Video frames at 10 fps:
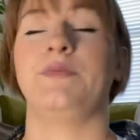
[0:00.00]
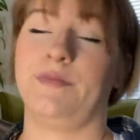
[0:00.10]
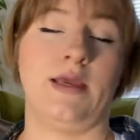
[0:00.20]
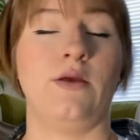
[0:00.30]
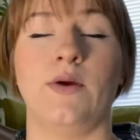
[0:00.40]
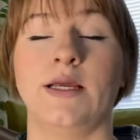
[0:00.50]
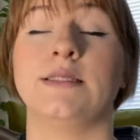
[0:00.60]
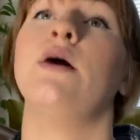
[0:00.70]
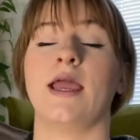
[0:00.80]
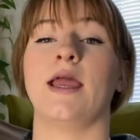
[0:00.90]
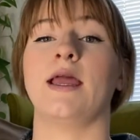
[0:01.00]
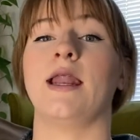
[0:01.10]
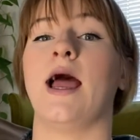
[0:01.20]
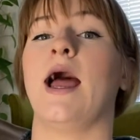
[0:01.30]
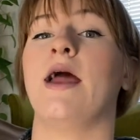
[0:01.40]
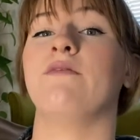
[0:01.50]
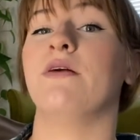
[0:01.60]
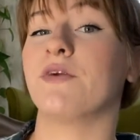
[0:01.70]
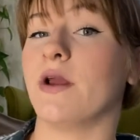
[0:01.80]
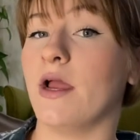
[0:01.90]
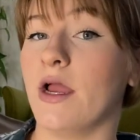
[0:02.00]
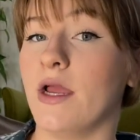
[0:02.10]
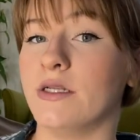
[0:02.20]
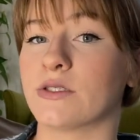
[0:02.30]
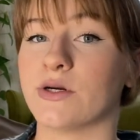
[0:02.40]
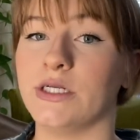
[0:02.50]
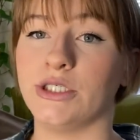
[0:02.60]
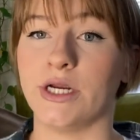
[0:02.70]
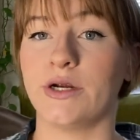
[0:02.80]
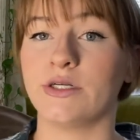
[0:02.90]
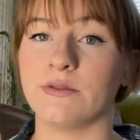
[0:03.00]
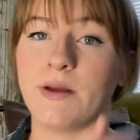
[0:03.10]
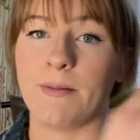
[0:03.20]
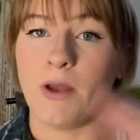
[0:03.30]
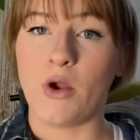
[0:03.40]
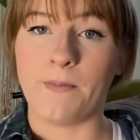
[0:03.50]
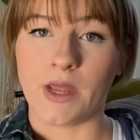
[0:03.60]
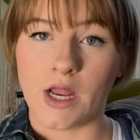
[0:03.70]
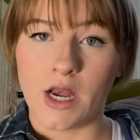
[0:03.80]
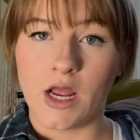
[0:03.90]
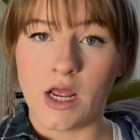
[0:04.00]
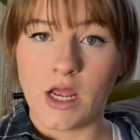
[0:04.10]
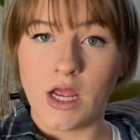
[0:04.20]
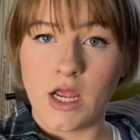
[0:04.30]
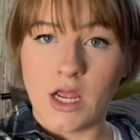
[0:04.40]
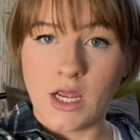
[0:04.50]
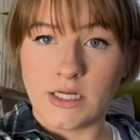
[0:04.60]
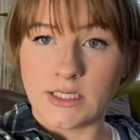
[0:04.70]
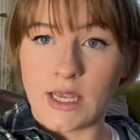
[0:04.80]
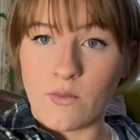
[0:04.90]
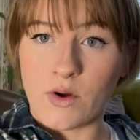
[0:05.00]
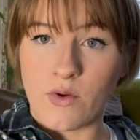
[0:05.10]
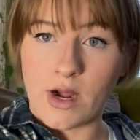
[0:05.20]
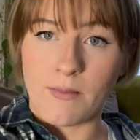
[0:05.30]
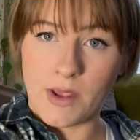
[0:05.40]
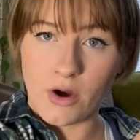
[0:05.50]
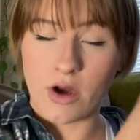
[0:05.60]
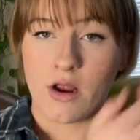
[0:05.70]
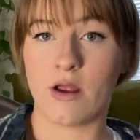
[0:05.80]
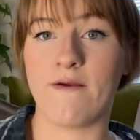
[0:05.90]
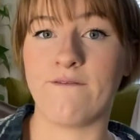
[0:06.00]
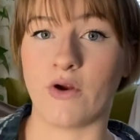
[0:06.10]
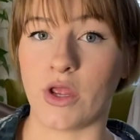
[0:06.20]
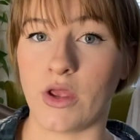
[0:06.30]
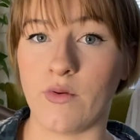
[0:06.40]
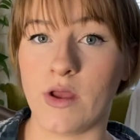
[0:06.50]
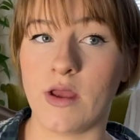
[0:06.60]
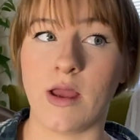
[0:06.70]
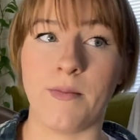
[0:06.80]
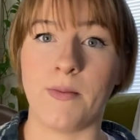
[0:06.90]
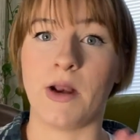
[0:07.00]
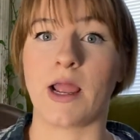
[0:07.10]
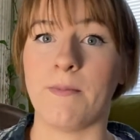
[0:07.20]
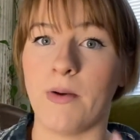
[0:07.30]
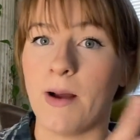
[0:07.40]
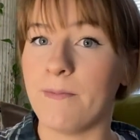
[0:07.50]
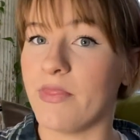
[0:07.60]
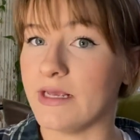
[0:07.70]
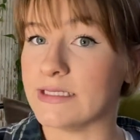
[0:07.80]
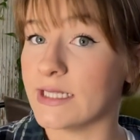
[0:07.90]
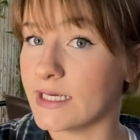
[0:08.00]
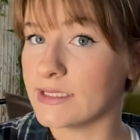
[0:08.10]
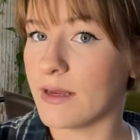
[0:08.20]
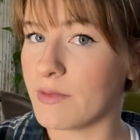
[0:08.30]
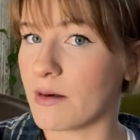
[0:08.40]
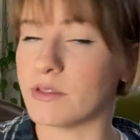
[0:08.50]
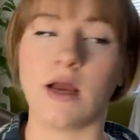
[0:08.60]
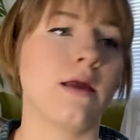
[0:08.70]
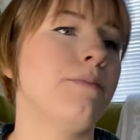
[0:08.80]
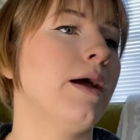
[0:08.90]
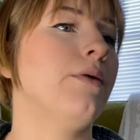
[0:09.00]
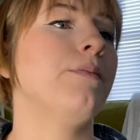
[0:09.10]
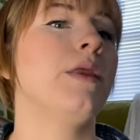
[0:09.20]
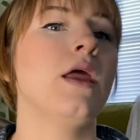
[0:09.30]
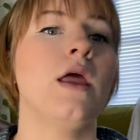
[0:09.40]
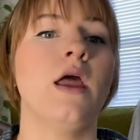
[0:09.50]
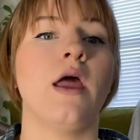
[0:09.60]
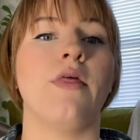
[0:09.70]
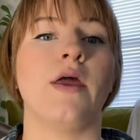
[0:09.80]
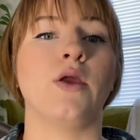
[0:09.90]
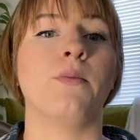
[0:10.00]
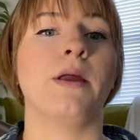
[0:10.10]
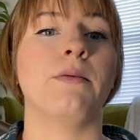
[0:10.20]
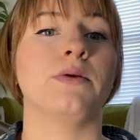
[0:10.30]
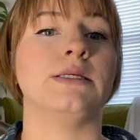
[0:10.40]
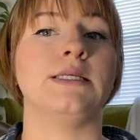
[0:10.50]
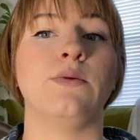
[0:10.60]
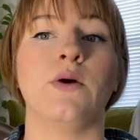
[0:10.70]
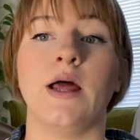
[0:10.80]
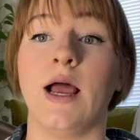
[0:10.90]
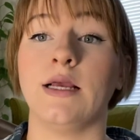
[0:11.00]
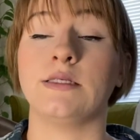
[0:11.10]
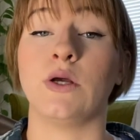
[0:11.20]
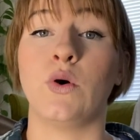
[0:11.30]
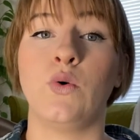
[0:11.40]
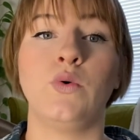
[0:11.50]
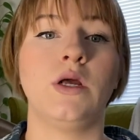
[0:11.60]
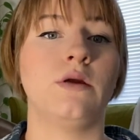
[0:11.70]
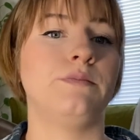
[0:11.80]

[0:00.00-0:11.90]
anyways, and I've never done screen shares, but I'm hoping to get one right up here for you. I'm hoping I can pop these things up that I'm talking about and that you'll be able to see what I sold.